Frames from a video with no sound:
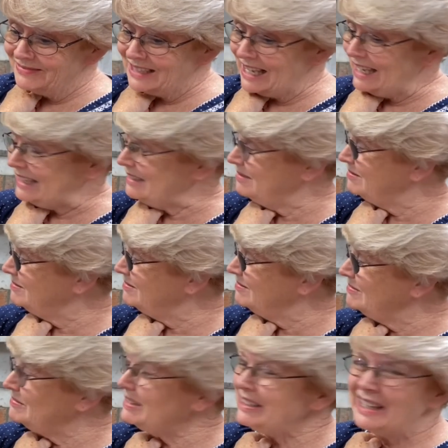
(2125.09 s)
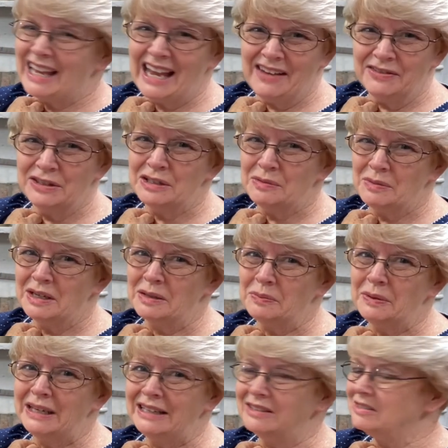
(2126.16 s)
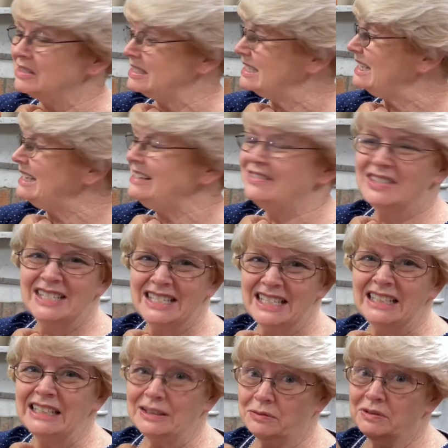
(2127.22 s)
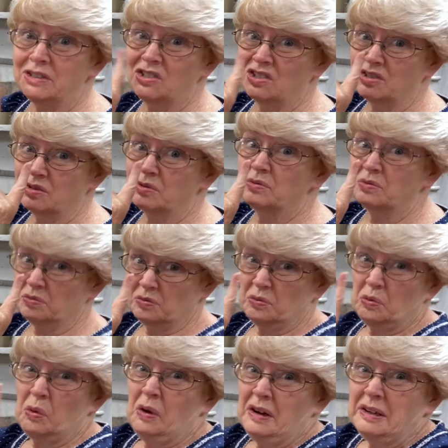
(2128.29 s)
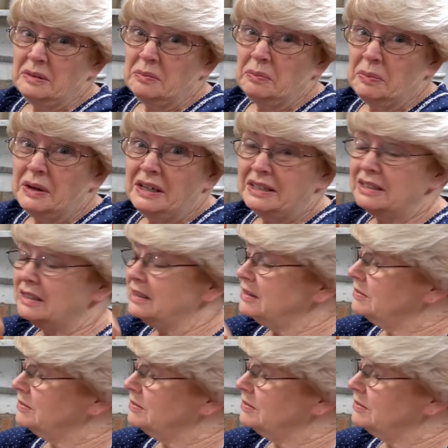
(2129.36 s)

And you have to admit, Pete looks kind of silly with just one button.